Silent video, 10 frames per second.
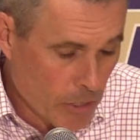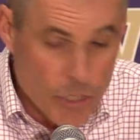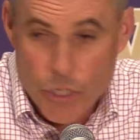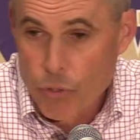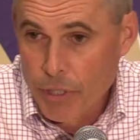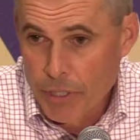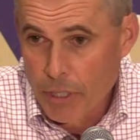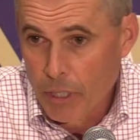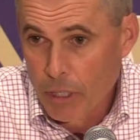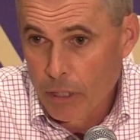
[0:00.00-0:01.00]
new and
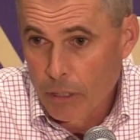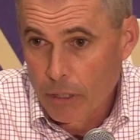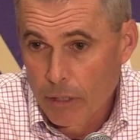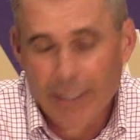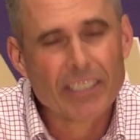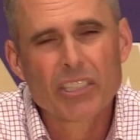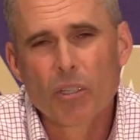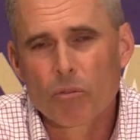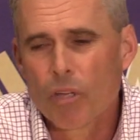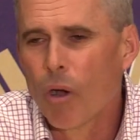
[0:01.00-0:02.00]
young, they just
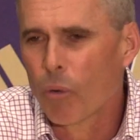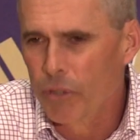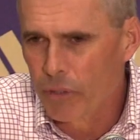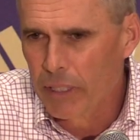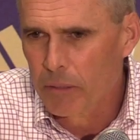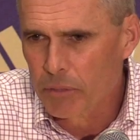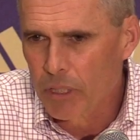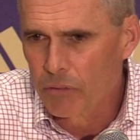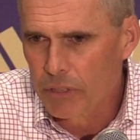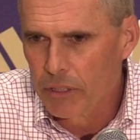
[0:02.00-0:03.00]
don't know what they're getting
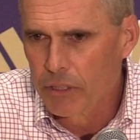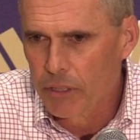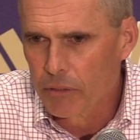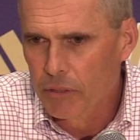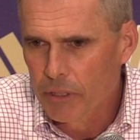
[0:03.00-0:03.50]
themselves into.